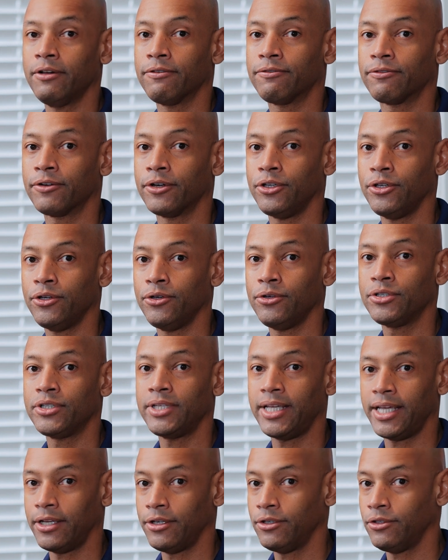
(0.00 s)
for
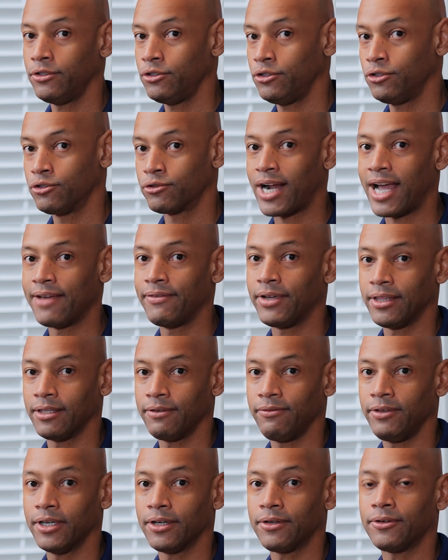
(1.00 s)
use in driving
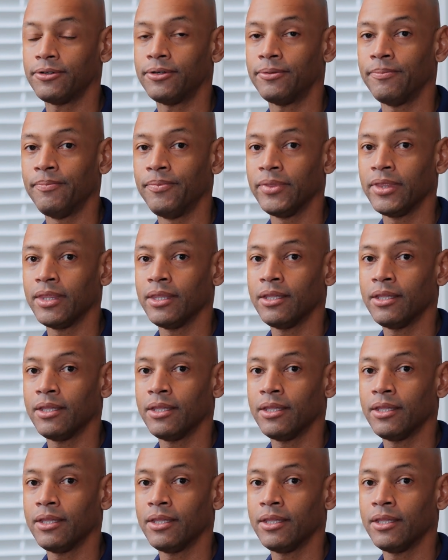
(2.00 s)
the vehicle